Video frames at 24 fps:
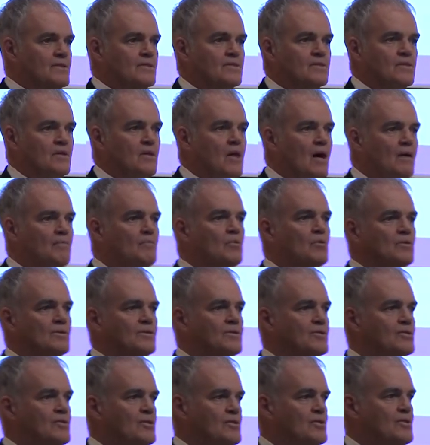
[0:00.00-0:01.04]
It's a lot more
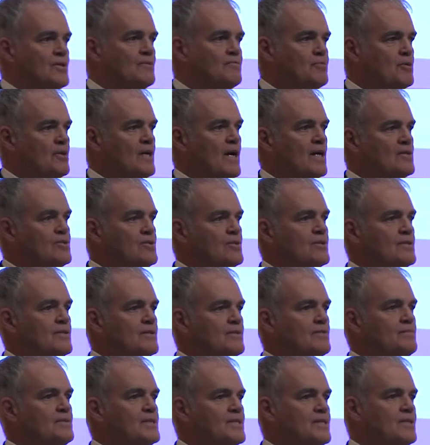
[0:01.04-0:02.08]
than just the production of
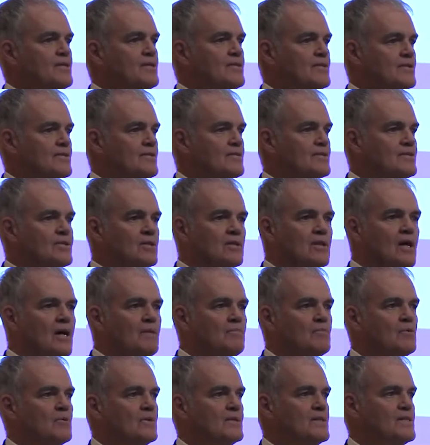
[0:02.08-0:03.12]
the material. It's a lot
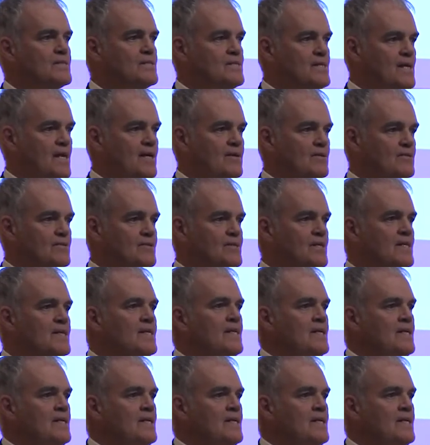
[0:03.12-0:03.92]
more than sales.